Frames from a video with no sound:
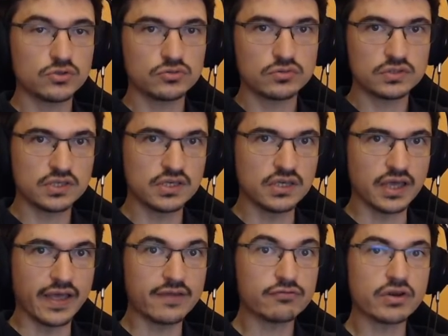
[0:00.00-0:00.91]
to see
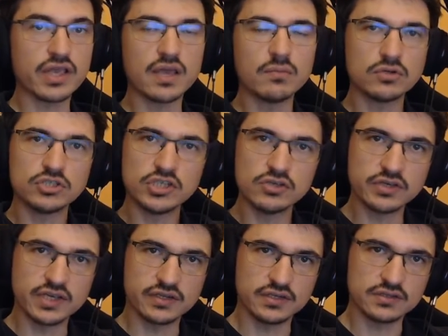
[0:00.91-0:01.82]
every emoji you
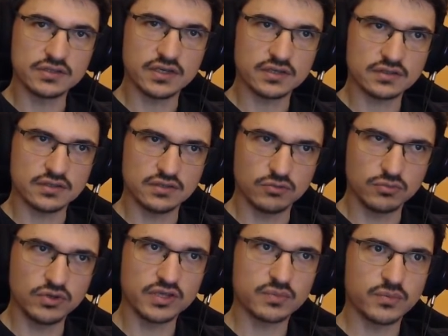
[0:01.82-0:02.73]
can insert in a
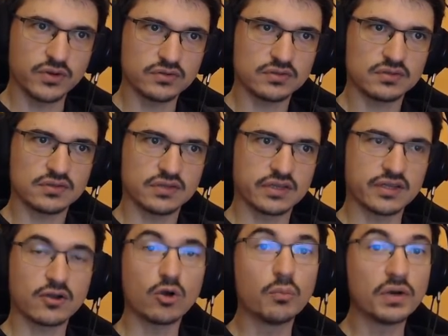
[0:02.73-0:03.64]
bullet point that
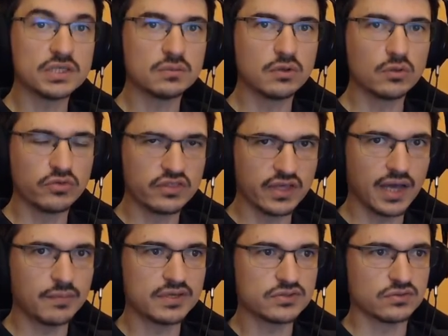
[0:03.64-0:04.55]
are compatible with
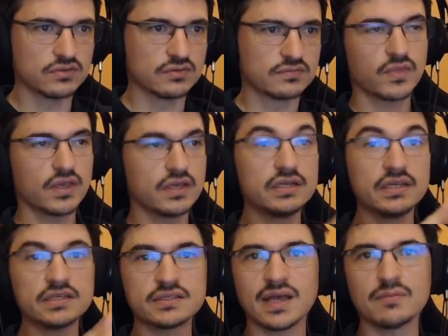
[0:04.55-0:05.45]
Amazon. In
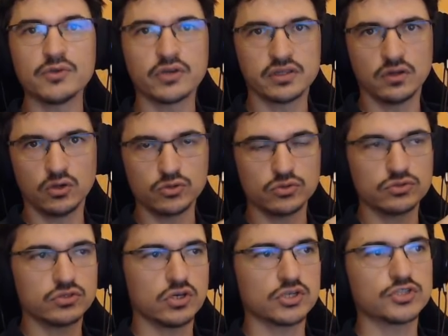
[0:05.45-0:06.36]
this tab you can also
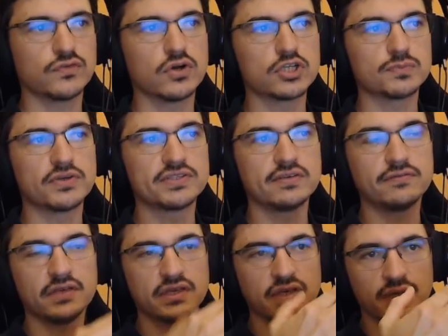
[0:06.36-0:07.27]
search for a
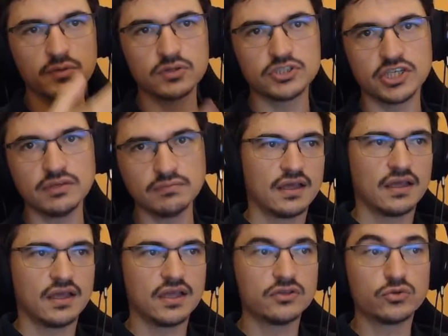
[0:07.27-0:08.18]
specific emoji,
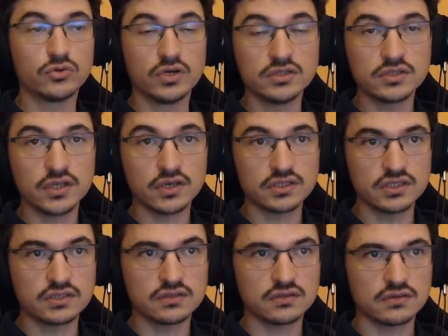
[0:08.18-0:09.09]
and to insert
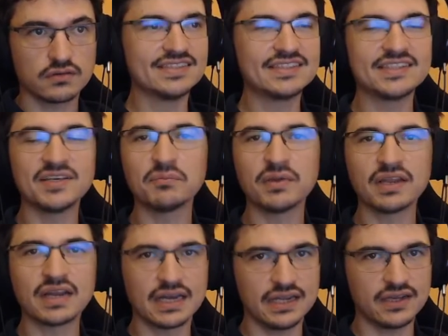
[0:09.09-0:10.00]
it, simply
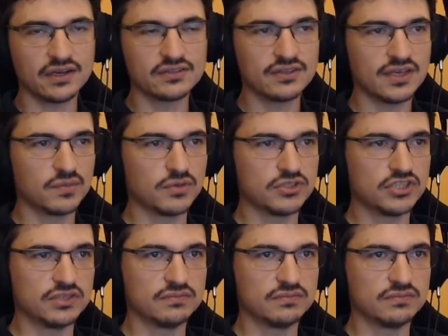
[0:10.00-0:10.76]
click on the emoji.